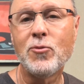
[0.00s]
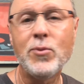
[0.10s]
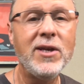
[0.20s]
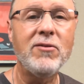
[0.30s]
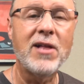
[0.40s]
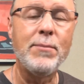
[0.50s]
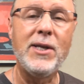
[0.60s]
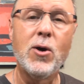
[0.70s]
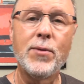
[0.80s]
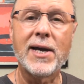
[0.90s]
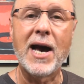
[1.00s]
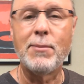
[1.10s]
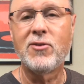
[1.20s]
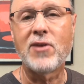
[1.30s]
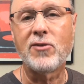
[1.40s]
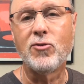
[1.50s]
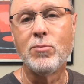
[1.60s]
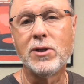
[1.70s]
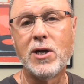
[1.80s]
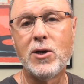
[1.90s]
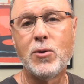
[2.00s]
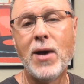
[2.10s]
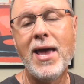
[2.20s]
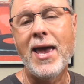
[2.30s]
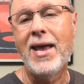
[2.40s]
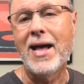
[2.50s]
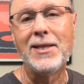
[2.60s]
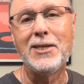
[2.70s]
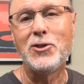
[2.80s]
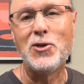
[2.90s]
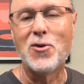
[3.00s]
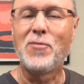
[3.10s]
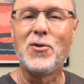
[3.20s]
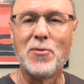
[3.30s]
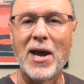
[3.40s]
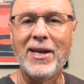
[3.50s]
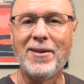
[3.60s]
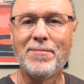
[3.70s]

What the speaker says: please let me know in the comment section below, and I'll let you know if you're right.